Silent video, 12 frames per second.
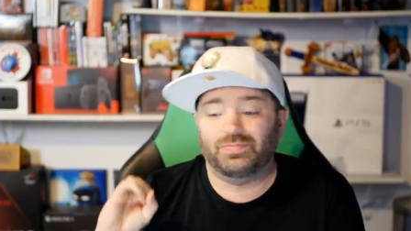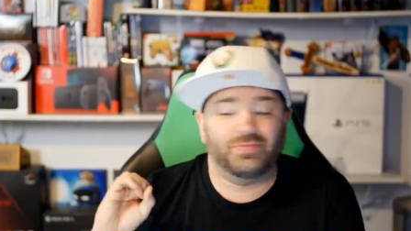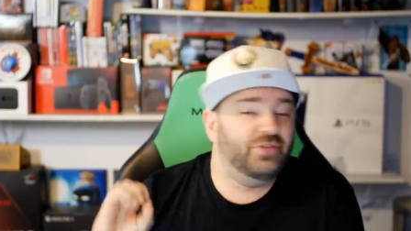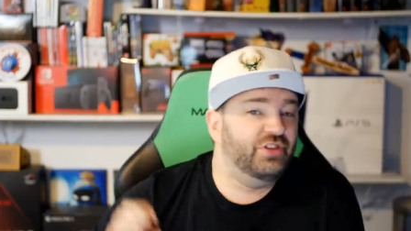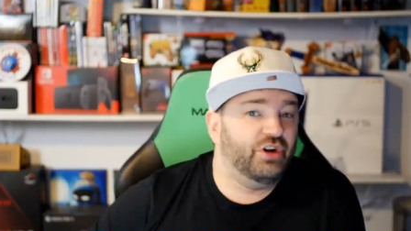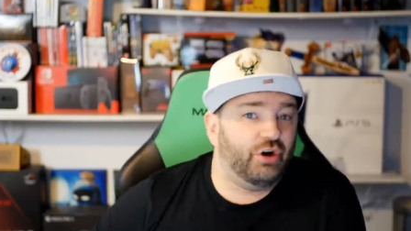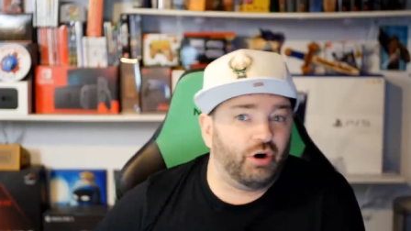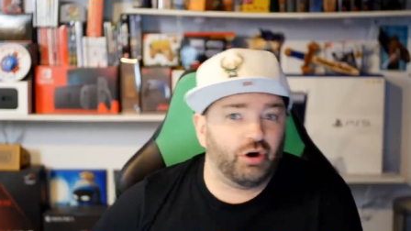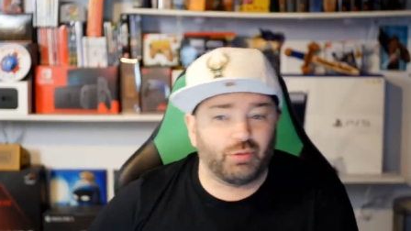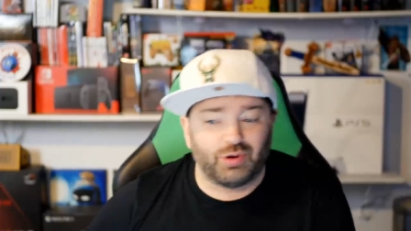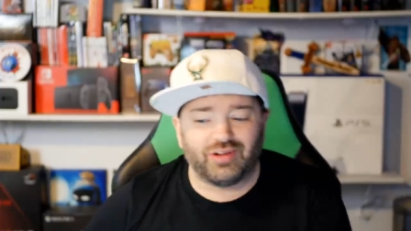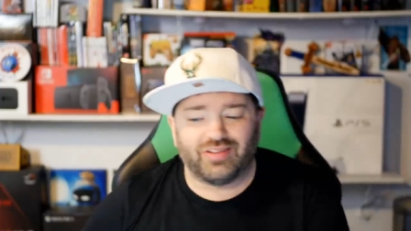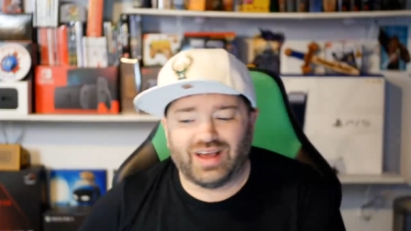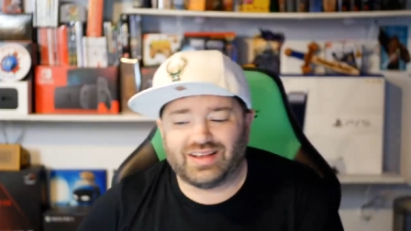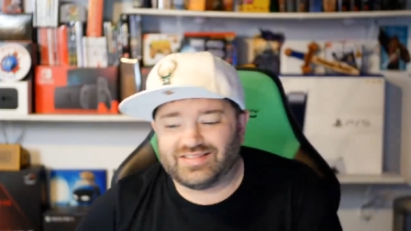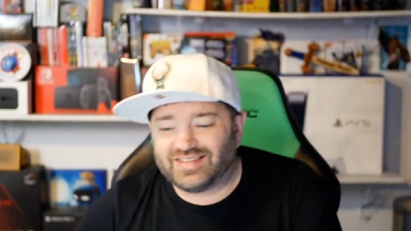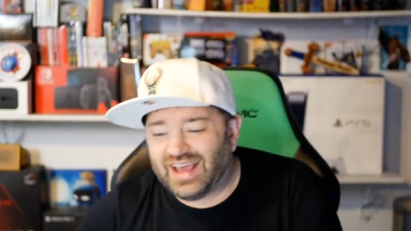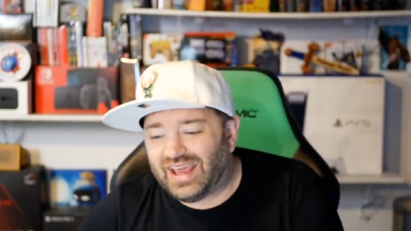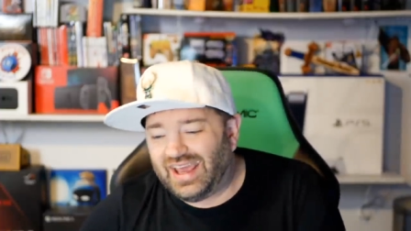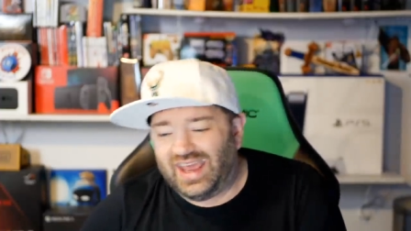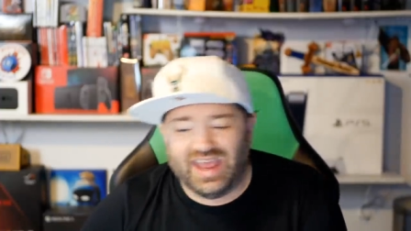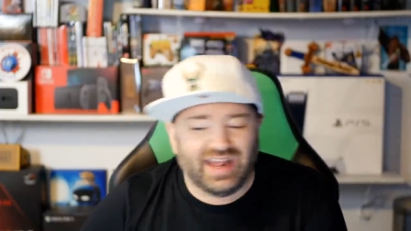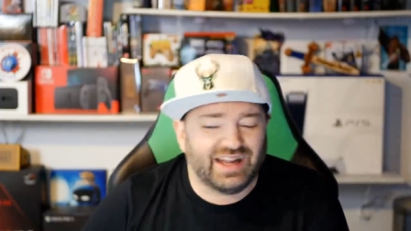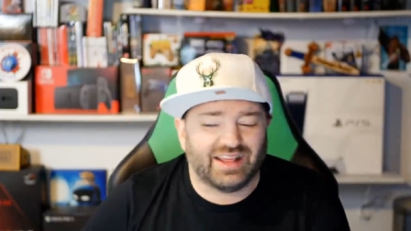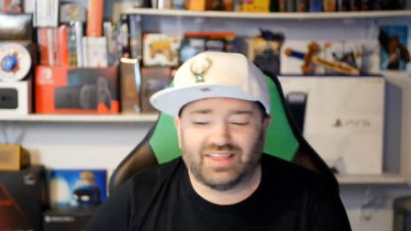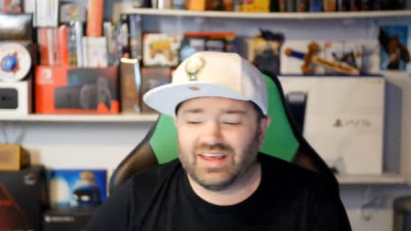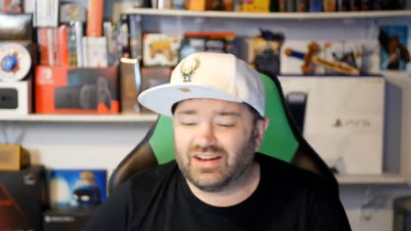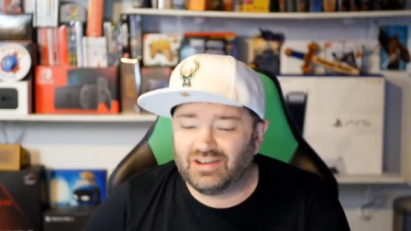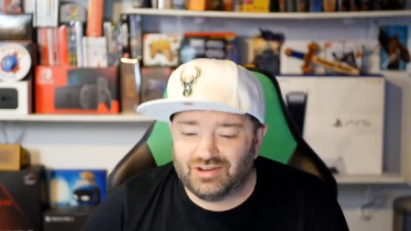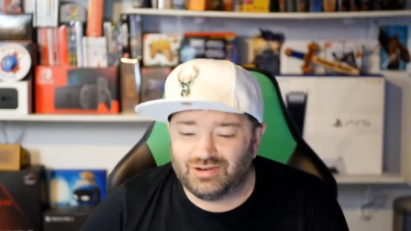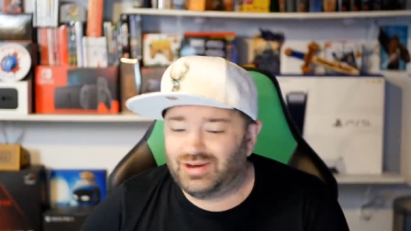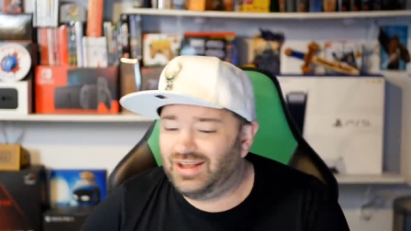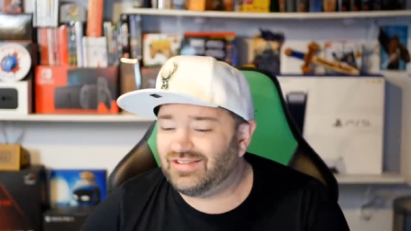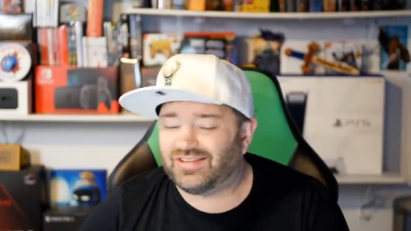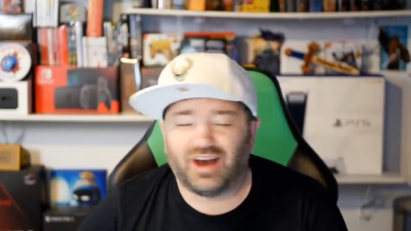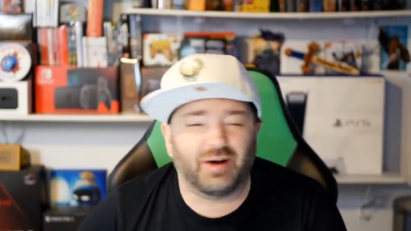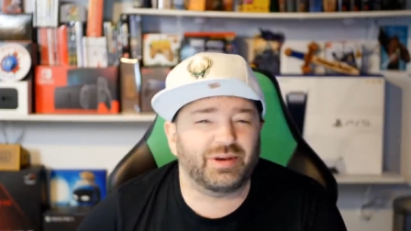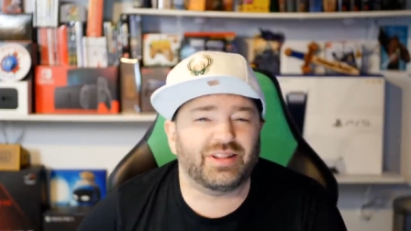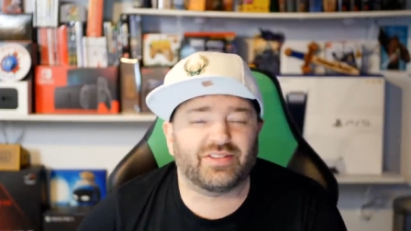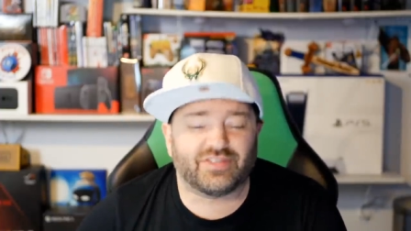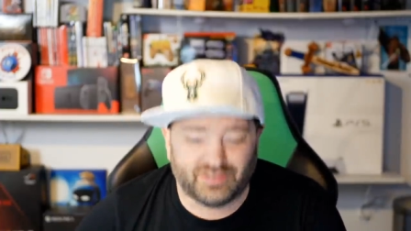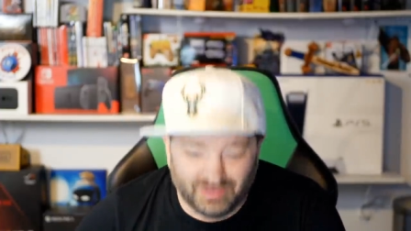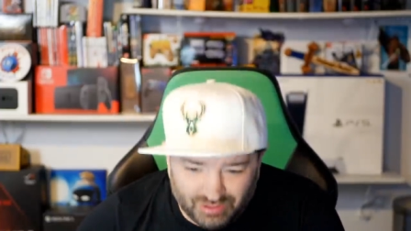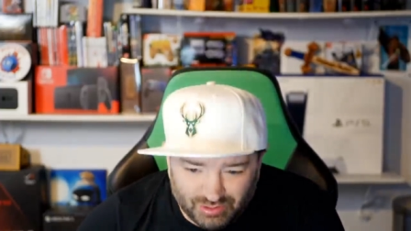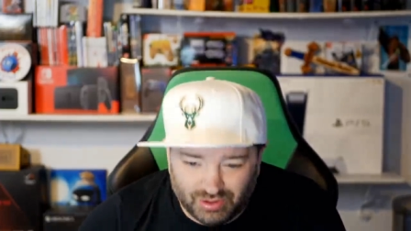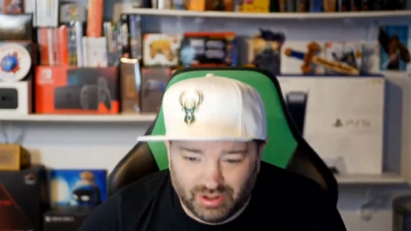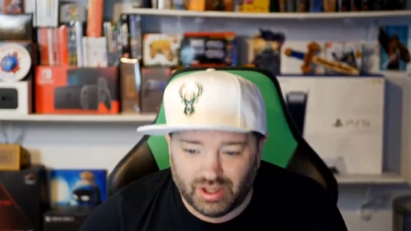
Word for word: nor will they say anything new is coming soon